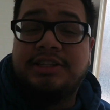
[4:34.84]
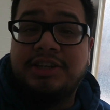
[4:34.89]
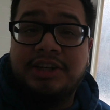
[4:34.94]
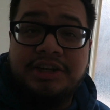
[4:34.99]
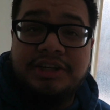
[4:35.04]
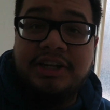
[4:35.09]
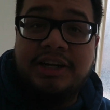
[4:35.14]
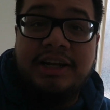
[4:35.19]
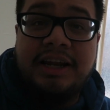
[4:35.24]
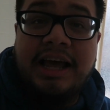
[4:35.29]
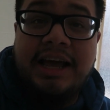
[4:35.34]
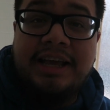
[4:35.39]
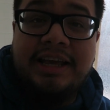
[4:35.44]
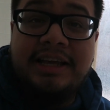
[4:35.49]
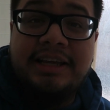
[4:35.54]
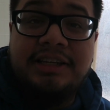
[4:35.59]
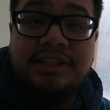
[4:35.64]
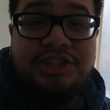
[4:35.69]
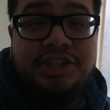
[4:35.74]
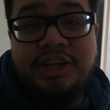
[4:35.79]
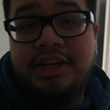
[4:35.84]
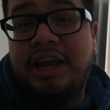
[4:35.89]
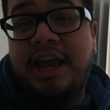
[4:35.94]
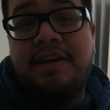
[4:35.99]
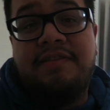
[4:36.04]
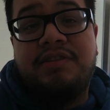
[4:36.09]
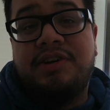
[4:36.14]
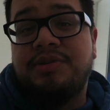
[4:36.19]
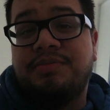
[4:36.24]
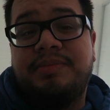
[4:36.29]
the son didn't like it, she
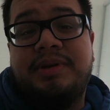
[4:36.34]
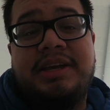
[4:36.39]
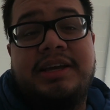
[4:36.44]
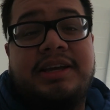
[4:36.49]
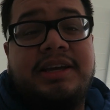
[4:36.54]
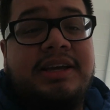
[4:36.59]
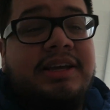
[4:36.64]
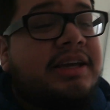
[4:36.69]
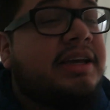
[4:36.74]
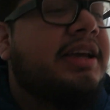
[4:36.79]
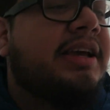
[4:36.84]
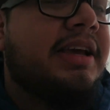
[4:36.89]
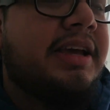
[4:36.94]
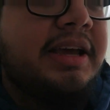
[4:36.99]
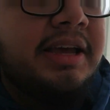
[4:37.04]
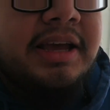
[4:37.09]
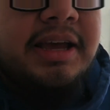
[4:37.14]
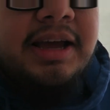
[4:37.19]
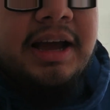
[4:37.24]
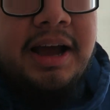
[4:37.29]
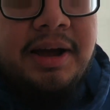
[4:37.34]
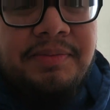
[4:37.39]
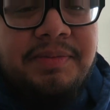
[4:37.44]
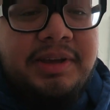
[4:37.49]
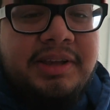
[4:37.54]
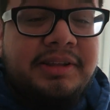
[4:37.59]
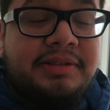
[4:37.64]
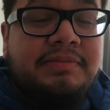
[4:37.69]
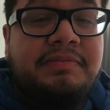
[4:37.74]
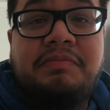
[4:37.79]
gave them to me. I
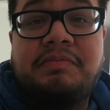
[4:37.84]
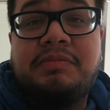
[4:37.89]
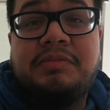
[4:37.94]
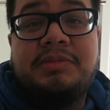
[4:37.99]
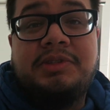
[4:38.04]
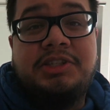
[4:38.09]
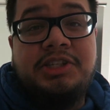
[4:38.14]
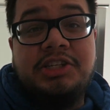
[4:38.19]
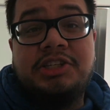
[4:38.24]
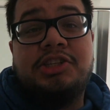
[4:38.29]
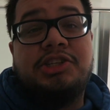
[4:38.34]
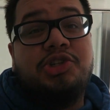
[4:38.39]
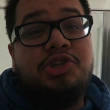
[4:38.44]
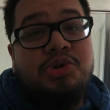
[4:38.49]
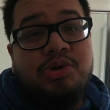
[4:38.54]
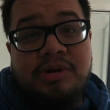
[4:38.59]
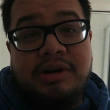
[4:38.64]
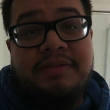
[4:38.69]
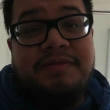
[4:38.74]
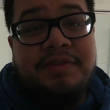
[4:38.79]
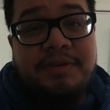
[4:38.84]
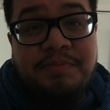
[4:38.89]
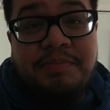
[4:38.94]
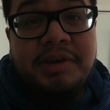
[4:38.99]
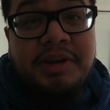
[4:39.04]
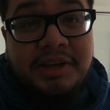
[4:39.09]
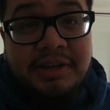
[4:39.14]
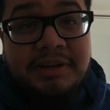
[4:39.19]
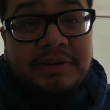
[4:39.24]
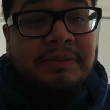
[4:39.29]
mean, she's a true
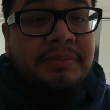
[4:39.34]
MVP.